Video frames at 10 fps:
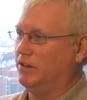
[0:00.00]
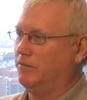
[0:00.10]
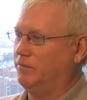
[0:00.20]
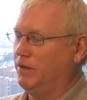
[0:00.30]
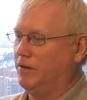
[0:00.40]

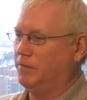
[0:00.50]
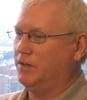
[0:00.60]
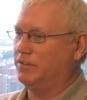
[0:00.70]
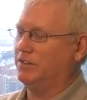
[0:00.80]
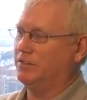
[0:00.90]
our
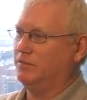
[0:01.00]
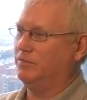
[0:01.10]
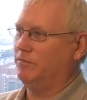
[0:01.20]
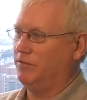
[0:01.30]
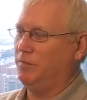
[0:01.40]
peer-to-peer
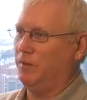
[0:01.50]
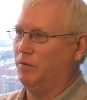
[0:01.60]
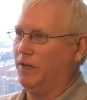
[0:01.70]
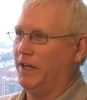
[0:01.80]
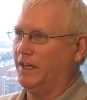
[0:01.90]
system, a few
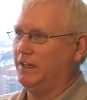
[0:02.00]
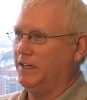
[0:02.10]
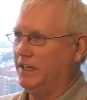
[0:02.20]
people had